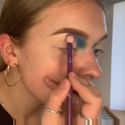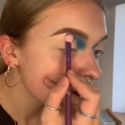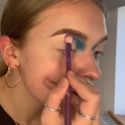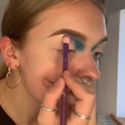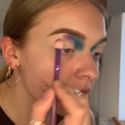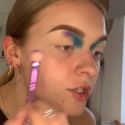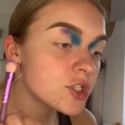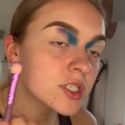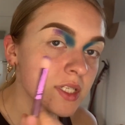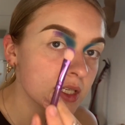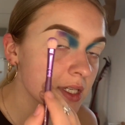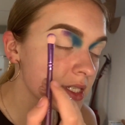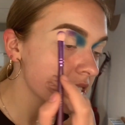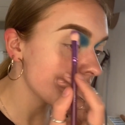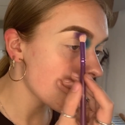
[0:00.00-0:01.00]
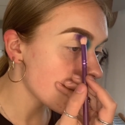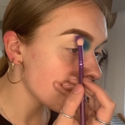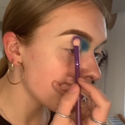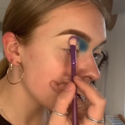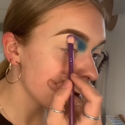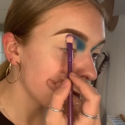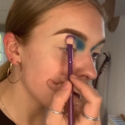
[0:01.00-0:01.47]
So you're just going to start
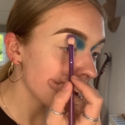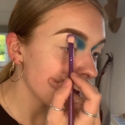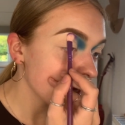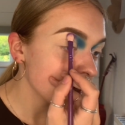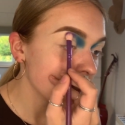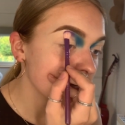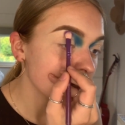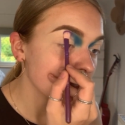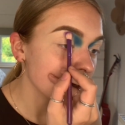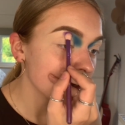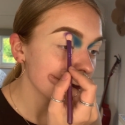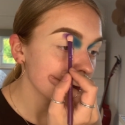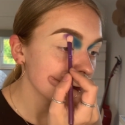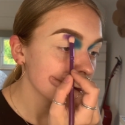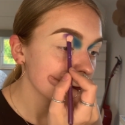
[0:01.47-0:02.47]
by packing that